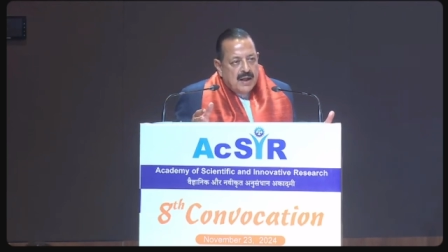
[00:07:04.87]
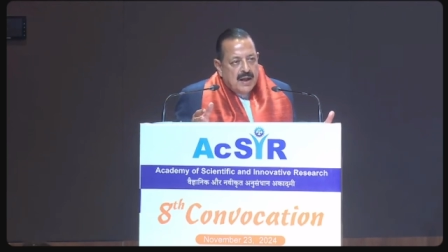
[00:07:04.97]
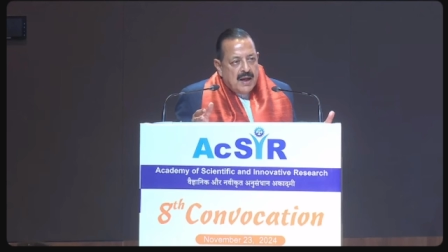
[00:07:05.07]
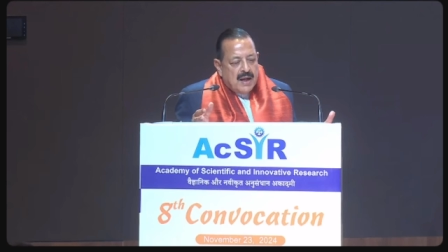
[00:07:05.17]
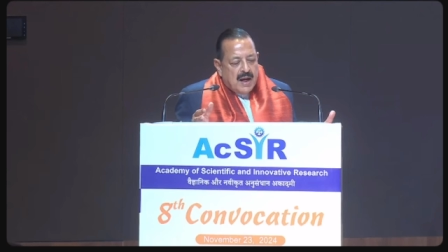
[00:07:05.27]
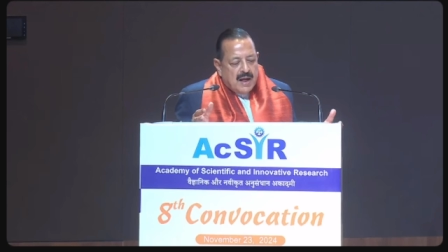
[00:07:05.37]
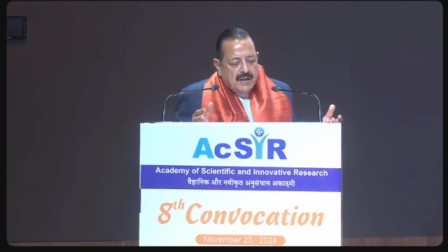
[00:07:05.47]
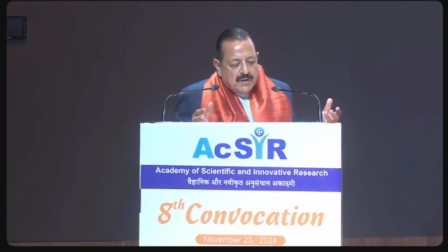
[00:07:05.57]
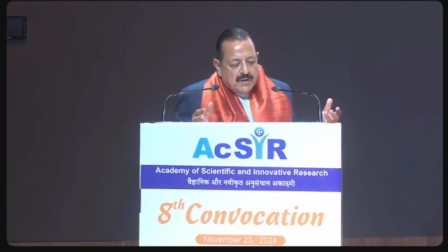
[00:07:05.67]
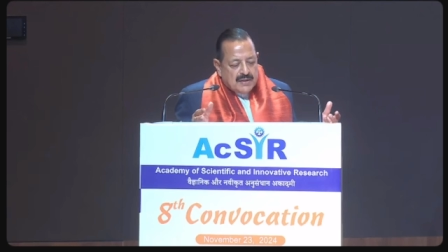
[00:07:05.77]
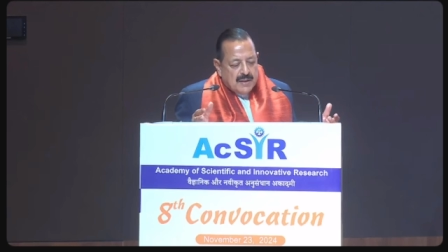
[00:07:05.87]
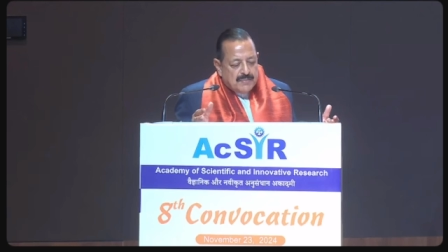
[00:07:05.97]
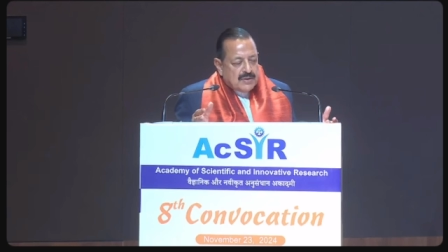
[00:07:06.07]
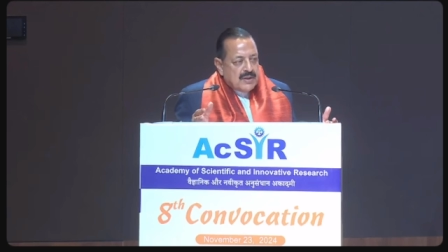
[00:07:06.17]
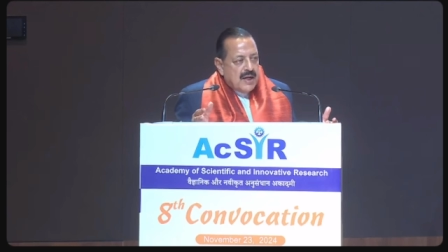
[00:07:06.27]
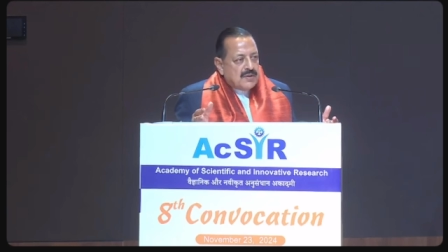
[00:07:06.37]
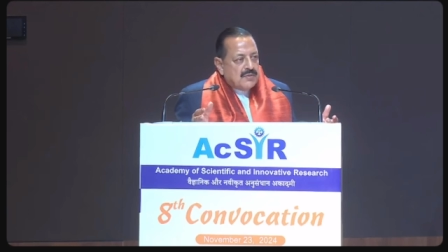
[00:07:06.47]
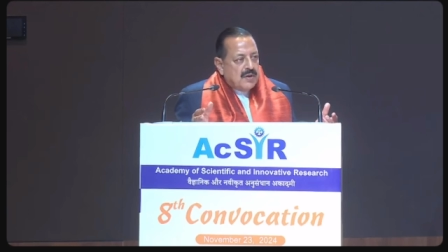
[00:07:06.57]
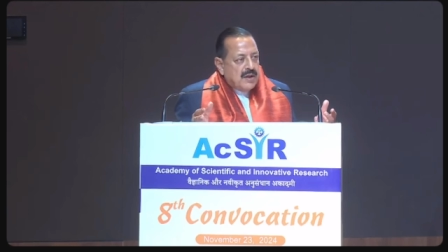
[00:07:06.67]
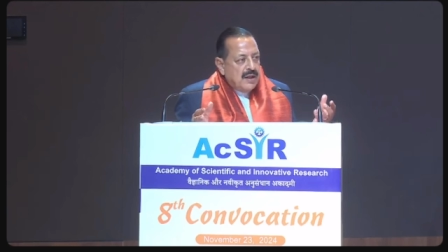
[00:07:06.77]
And for example, stands
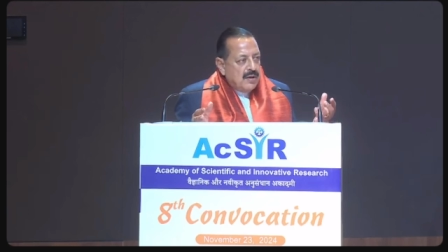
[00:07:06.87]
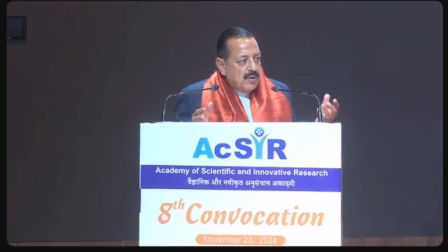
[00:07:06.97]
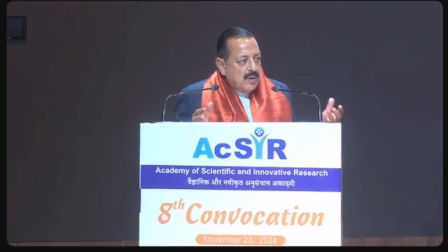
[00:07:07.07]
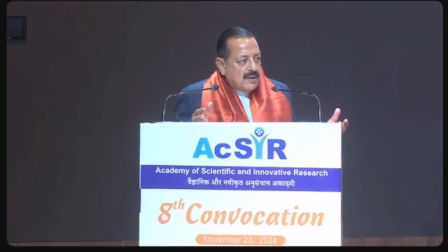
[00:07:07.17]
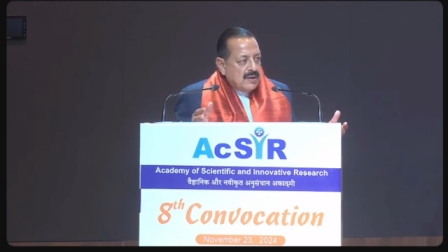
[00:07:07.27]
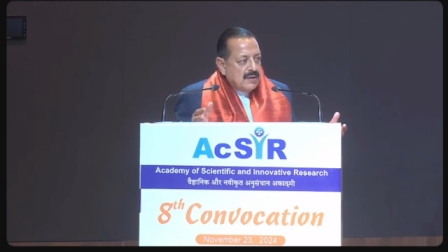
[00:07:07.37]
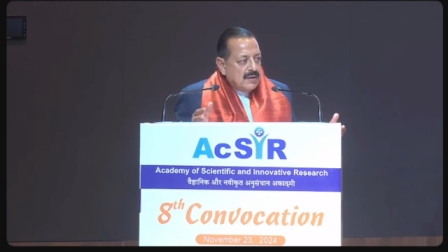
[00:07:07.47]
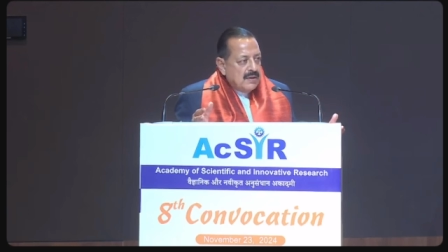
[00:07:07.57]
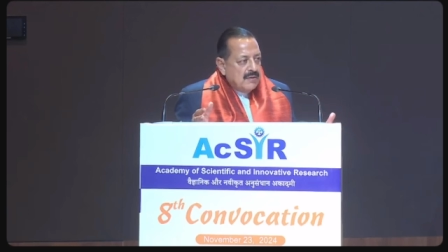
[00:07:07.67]
for innovation,